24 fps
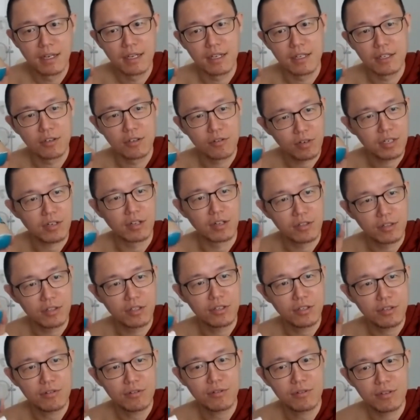you
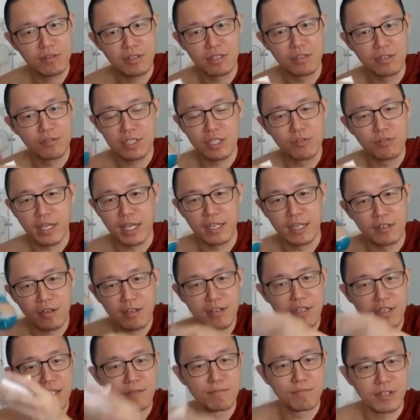continue, you
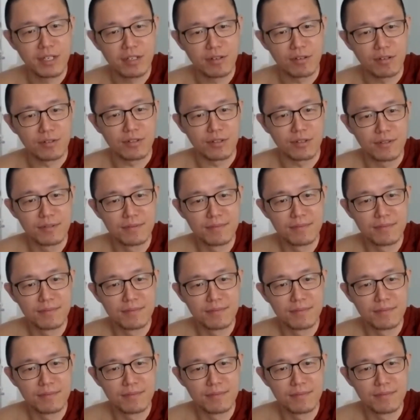cannot liberate also.